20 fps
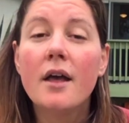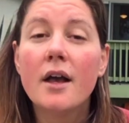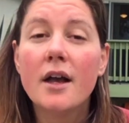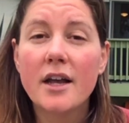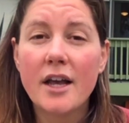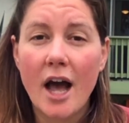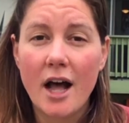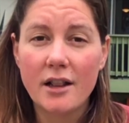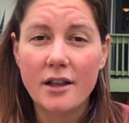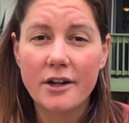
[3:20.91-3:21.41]

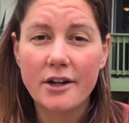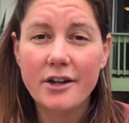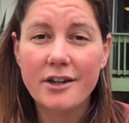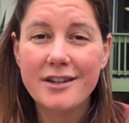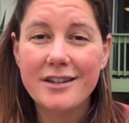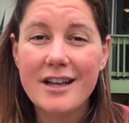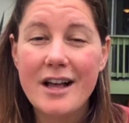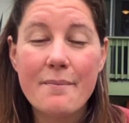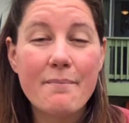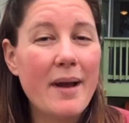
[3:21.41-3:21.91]
Color.
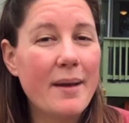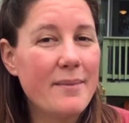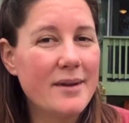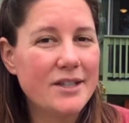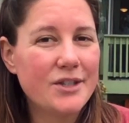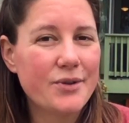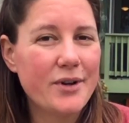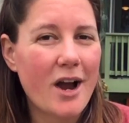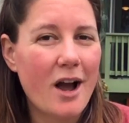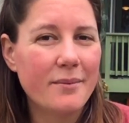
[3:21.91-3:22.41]
My
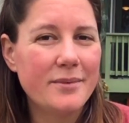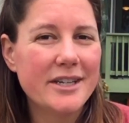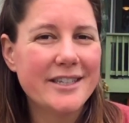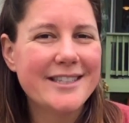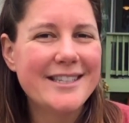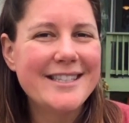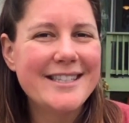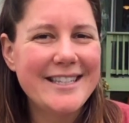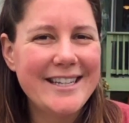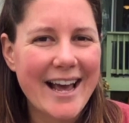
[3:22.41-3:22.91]
mystery object
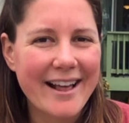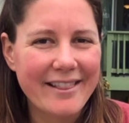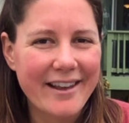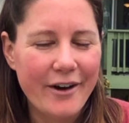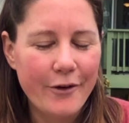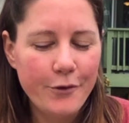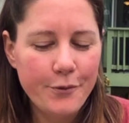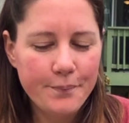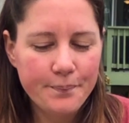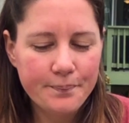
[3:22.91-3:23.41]
is yellow.